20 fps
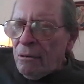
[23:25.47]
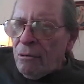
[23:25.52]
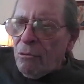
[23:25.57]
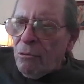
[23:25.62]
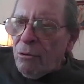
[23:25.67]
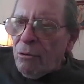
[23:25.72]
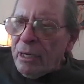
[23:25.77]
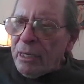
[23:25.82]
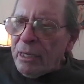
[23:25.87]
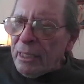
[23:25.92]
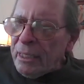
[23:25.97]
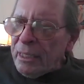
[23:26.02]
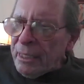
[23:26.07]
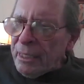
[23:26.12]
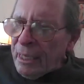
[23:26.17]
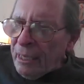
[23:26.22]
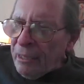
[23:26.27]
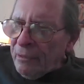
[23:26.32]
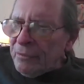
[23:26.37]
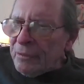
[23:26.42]
why I
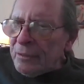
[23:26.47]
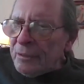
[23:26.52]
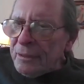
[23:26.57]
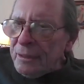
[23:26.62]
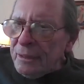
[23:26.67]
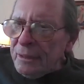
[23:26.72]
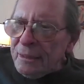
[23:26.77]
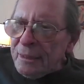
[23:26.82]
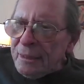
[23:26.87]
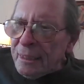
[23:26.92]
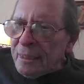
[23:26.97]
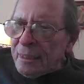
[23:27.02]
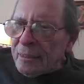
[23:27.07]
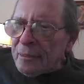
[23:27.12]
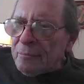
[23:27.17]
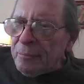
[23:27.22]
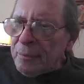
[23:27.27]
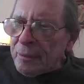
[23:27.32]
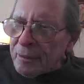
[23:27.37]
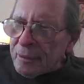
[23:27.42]
haven't done
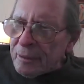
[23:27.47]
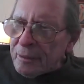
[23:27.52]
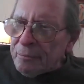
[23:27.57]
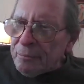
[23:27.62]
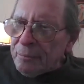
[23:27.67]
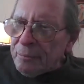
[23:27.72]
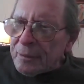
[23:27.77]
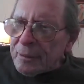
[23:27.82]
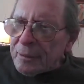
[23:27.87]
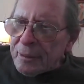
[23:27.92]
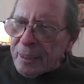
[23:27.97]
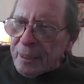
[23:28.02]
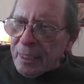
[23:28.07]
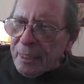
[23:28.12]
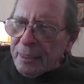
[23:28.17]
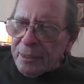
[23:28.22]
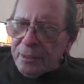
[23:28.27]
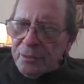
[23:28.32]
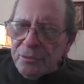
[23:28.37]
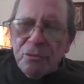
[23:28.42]
that, but
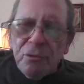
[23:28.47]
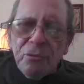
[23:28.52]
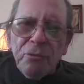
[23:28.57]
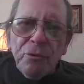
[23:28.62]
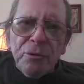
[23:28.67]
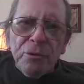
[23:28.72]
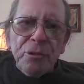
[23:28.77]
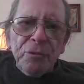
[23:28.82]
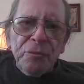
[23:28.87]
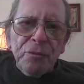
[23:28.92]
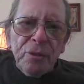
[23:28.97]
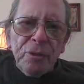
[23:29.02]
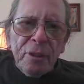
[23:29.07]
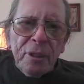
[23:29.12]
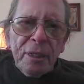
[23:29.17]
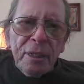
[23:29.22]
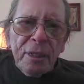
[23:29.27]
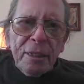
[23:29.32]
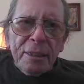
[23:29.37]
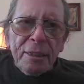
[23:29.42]
that is a wonderful
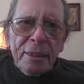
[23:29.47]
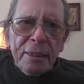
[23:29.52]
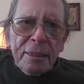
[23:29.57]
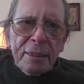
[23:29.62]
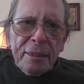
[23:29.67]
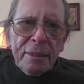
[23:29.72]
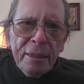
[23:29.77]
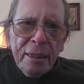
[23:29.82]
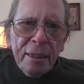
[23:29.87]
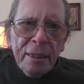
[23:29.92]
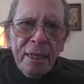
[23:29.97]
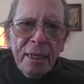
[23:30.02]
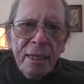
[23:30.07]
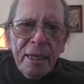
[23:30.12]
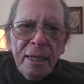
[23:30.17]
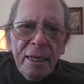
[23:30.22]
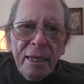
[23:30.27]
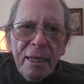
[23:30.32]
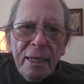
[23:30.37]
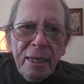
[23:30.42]
idea.
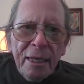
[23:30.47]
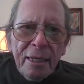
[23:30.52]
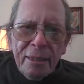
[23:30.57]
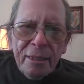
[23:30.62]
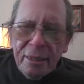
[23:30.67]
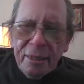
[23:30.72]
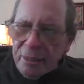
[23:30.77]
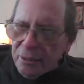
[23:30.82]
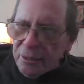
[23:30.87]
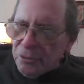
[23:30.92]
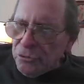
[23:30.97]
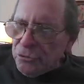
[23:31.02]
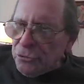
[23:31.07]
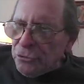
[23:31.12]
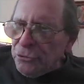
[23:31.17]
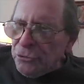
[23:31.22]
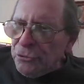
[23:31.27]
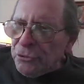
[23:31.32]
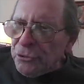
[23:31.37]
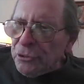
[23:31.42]
And I
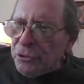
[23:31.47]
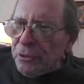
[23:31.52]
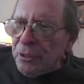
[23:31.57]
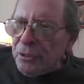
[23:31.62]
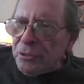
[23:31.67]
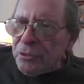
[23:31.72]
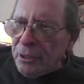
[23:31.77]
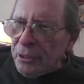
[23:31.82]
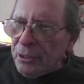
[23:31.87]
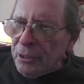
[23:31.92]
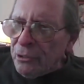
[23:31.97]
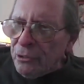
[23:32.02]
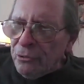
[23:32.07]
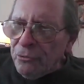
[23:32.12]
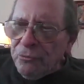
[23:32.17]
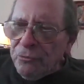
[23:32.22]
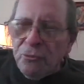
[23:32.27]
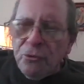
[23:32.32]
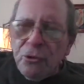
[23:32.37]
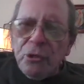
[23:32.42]
assure you, as I
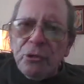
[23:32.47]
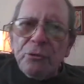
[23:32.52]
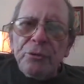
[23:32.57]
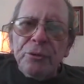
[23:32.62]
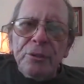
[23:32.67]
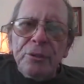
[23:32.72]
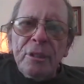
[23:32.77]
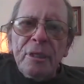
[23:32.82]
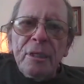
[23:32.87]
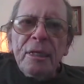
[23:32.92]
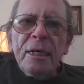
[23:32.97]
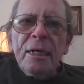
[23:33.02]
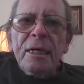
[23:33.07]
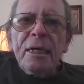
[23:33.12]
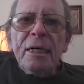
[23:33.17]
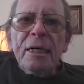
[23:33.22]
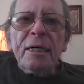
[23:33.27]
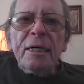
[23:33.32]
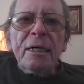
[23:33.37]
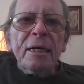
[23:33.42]
go forward,
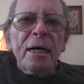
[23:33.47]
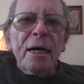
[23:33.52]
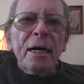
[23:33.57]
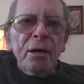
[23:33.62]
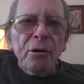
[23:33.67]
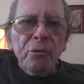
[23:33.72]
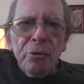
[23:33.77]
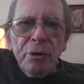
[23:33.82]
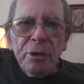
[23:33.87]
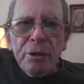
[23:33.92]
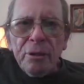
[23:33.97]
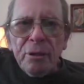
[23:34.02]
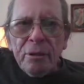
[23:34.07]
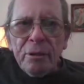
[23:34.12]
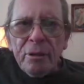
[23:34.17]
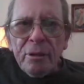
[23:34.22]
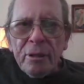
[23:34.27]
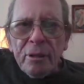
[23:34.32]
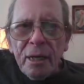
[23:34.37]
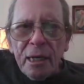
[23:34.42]
I
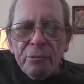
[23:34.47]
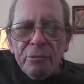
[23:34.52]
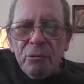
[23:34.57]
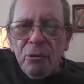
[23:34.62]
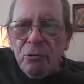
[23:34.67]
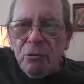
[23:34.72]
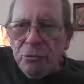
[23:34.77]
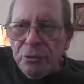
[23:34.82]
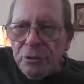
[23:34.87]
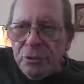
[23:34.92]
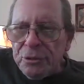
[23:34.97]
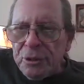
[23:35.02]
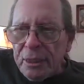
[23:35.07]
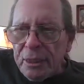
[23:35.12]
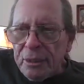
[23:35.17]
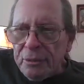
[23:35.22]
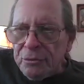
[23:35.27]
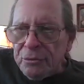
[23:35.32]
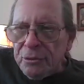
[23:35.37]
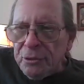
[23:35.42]
will reach
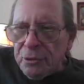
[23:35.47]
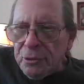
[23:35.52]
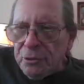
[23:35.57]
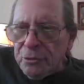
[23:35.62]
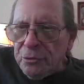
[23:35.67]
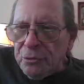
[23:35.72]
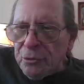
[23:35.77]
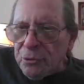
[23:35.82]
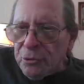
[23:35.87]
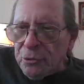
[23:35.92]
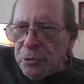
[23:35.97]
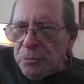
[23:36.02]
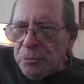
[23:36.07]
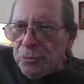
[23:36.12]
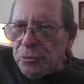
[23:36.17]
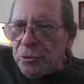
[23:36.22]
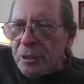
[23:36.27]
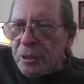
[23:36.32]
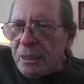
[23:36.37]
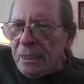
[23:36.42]
out to youth
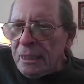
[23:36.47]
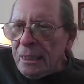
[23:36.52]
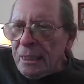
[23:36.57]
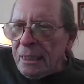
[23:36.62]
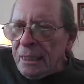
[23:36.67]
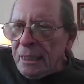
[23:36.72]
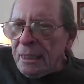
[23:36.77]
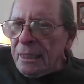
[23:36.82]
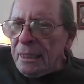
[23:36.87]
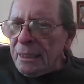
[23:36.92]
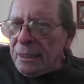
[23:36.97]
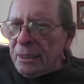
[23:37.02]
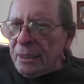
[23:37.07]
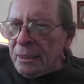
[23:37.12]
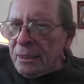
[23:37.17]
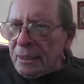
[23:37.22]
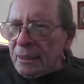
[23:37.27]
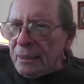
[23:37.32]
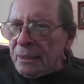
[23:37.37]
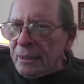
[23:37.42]
groups. I
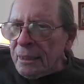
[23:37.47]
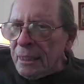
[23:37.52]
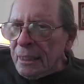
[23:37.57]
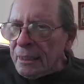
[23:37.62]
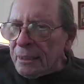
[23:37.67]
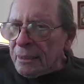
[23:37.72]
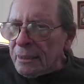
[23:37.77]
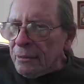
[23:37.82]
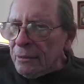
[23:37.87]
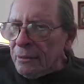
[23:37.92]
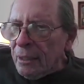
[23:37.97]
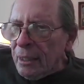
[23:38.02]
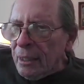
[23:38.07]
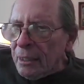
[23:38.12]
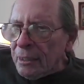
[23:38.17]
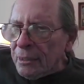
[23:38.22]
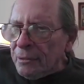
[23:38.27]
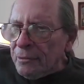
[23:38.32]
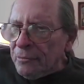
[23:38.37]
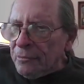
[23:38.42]
think that a
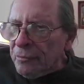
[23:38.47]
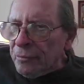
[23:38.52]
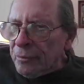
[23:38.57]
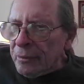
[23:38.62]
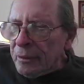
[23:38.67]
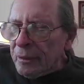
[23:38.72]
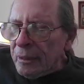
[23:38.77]
lot of